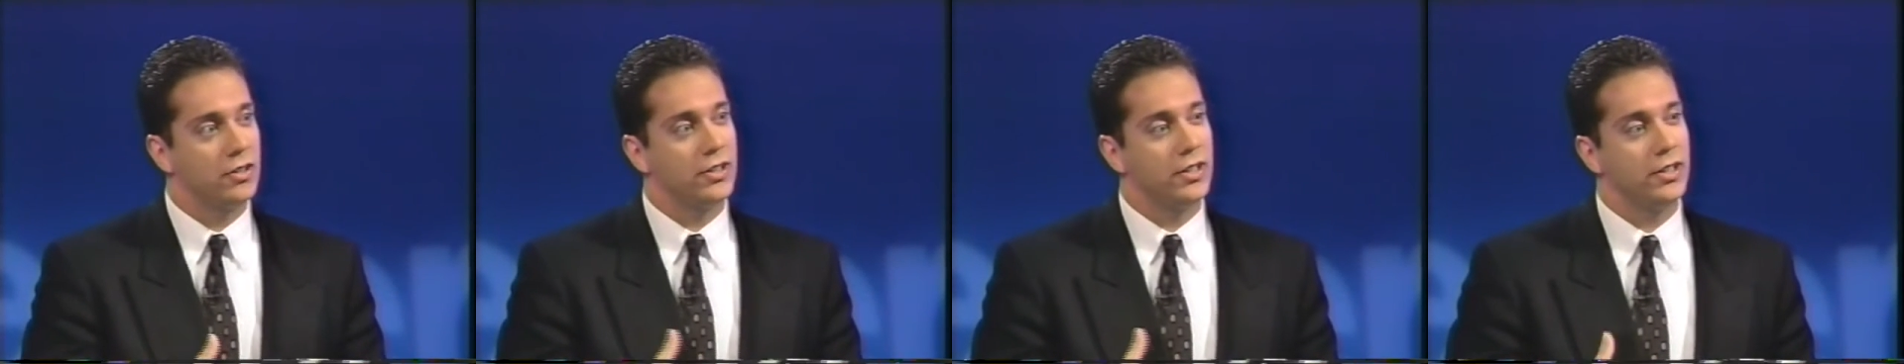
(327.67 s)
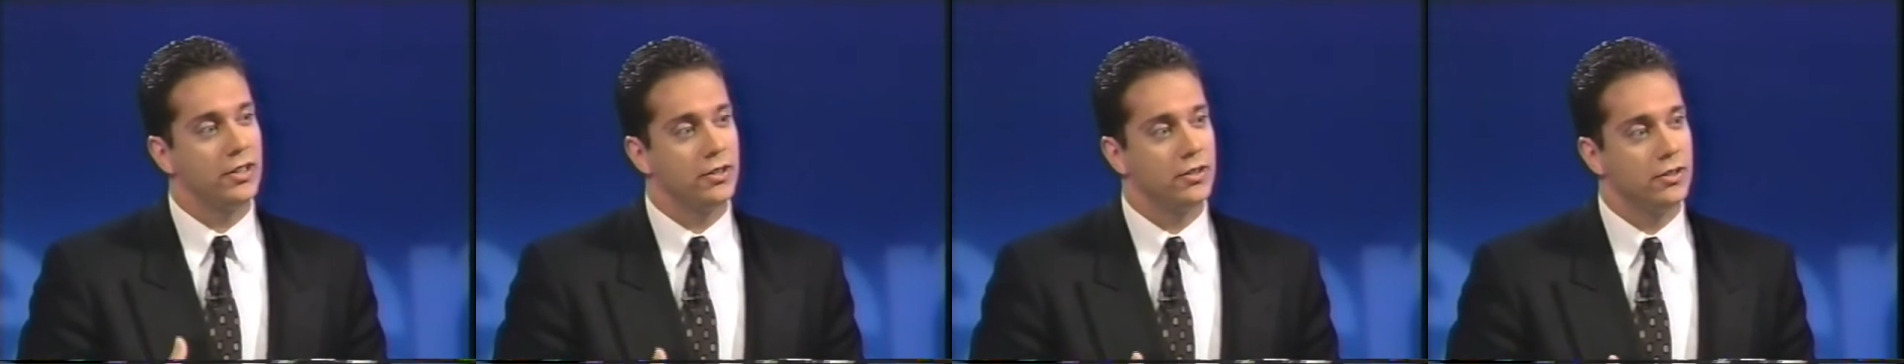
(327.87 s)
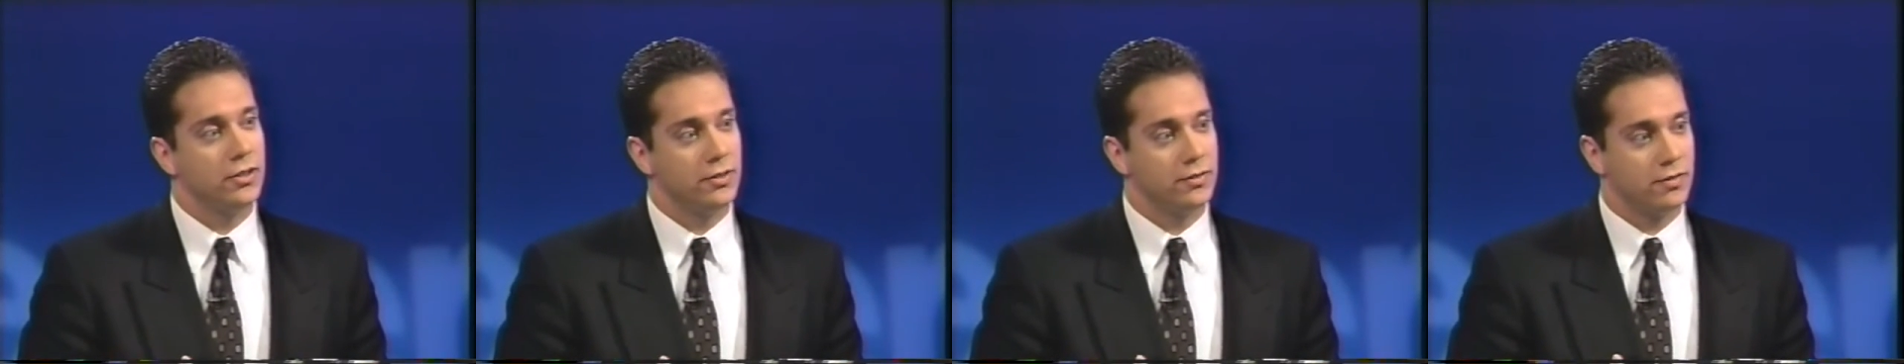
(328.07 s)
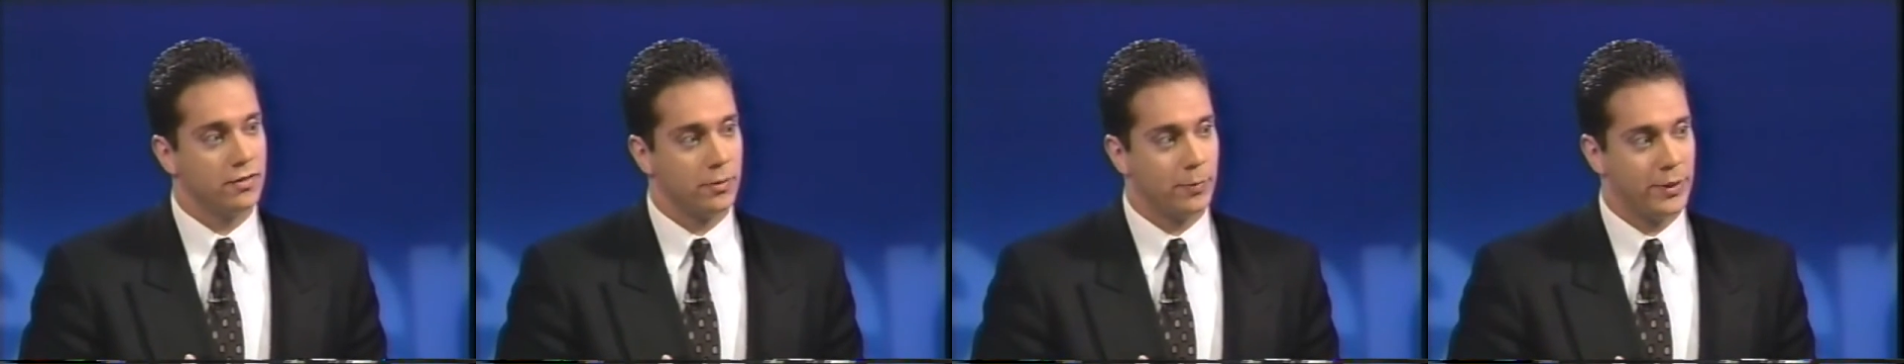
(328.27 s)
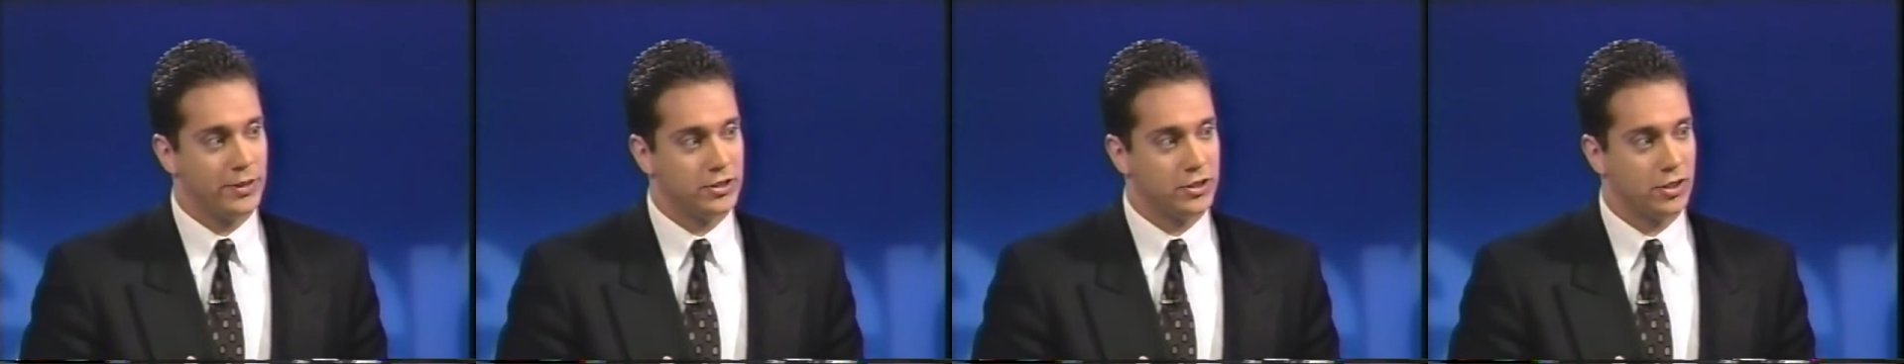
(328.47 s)
getting good
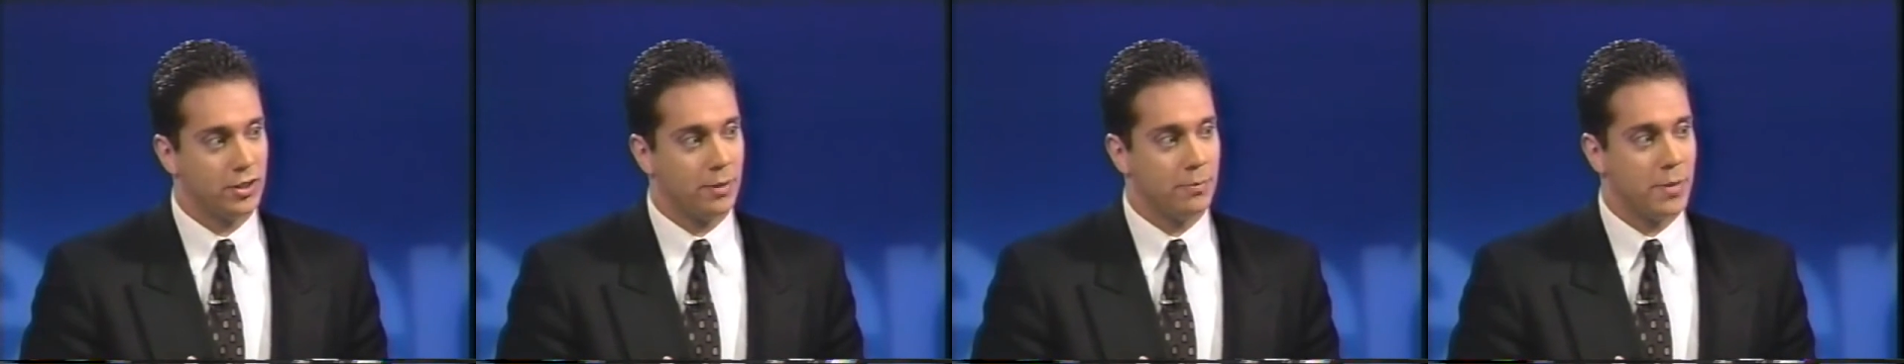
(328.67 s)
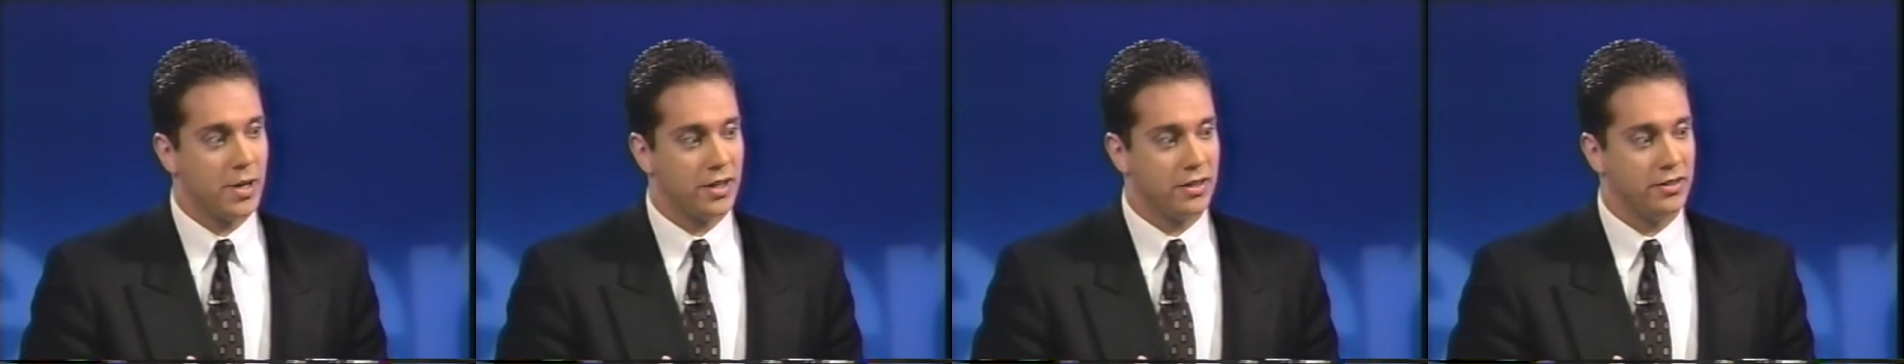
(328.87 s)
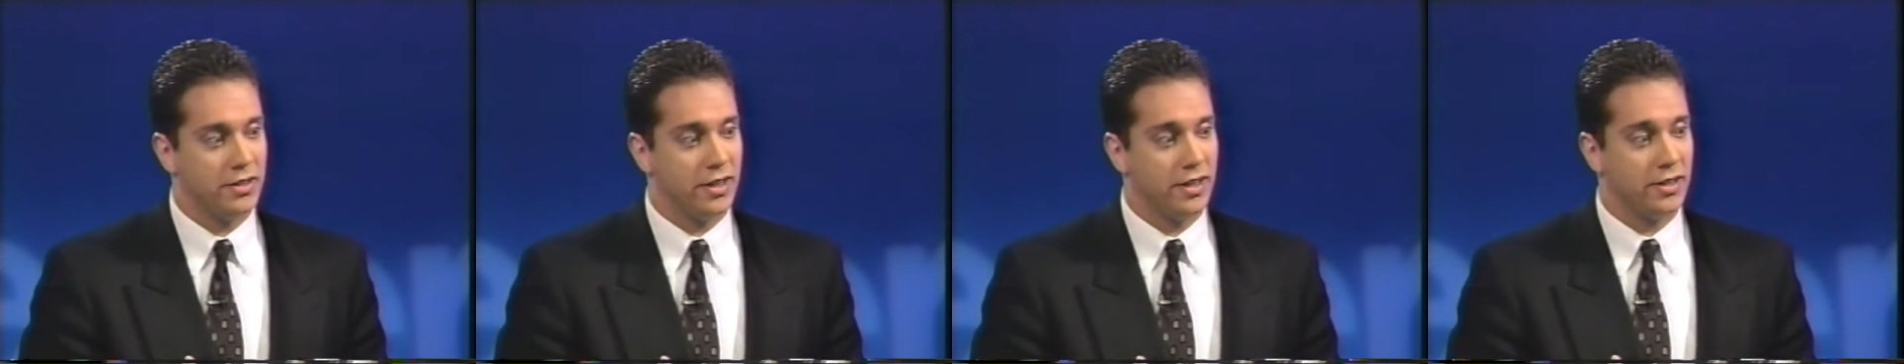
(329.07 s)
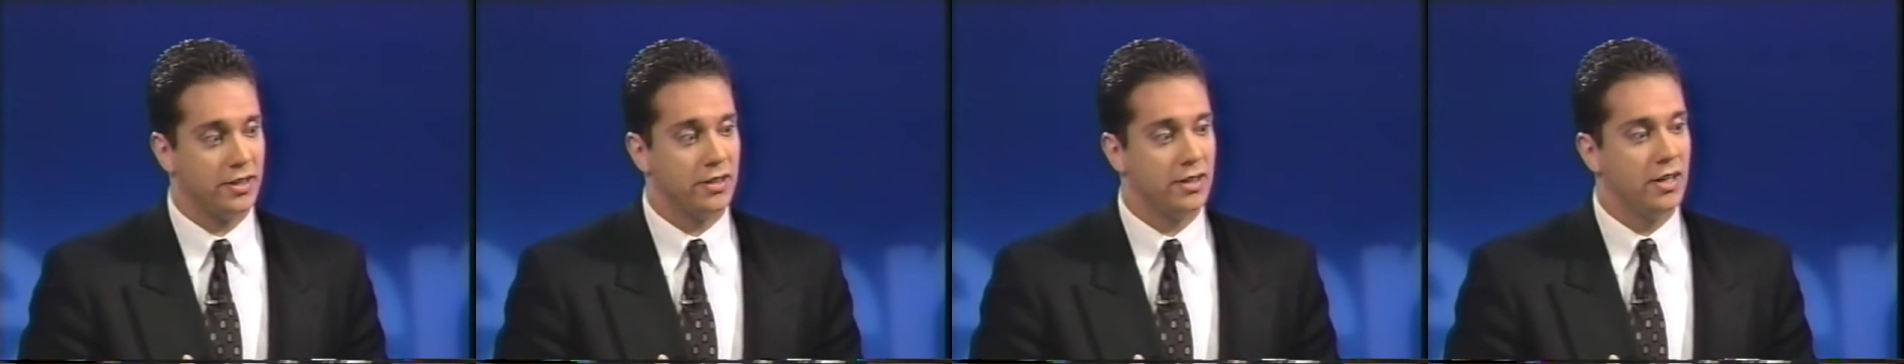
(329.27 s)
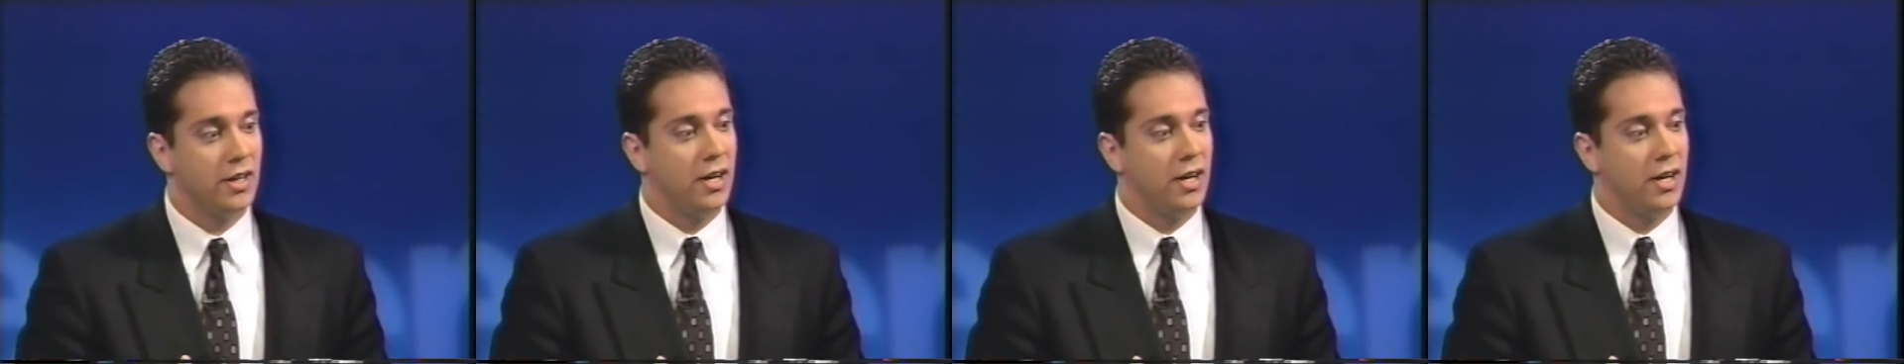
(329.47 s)
information on metadata.